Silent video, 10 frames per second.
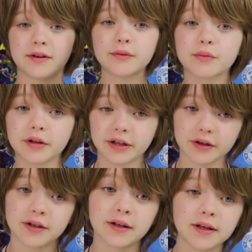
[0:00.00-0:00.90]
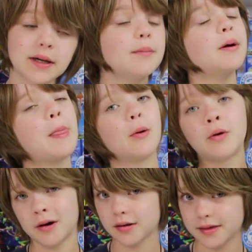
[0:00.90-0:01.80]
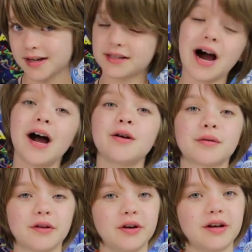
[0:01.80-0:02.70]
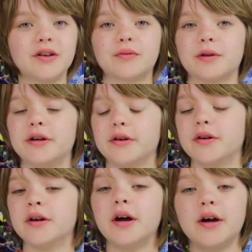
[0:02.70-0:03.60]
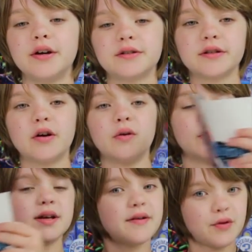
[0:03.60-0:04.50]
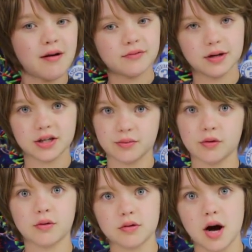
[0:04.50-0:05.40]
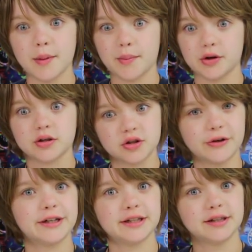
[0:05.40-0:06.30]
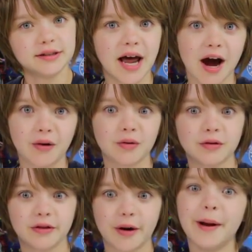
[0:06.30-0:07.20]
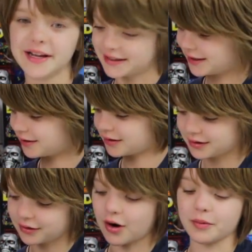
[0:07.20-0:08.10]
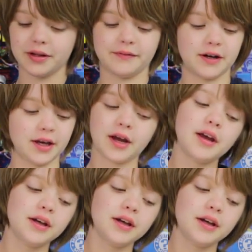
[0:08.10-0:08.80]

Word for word: This one's really good, but the whole the entire thing is really good. So if you haven't read a Squirrel Girl comic book, do it now. They're amazing. They're all really funny.